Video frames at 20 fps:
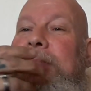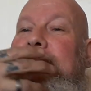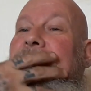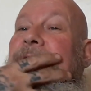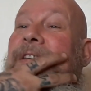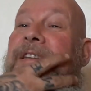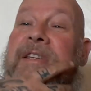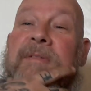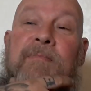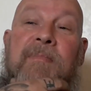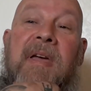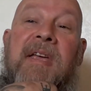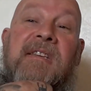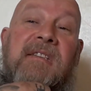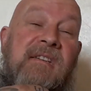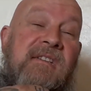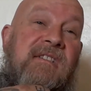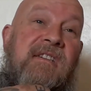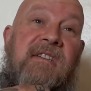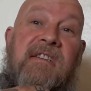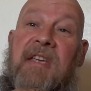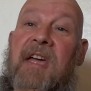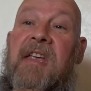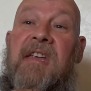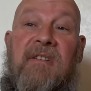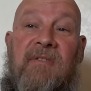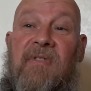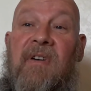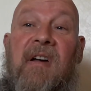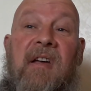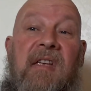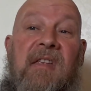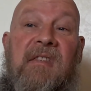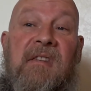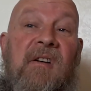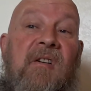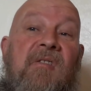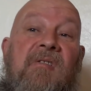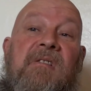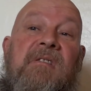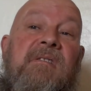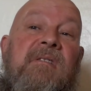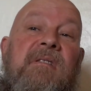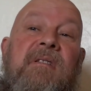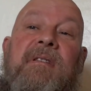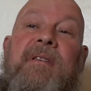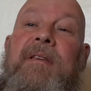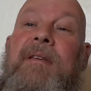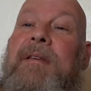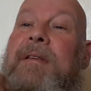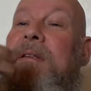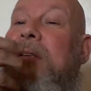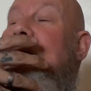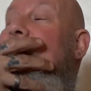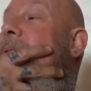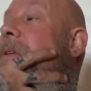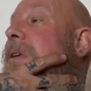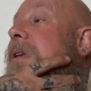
So basically, she hates fucking dogs. I don't hate them.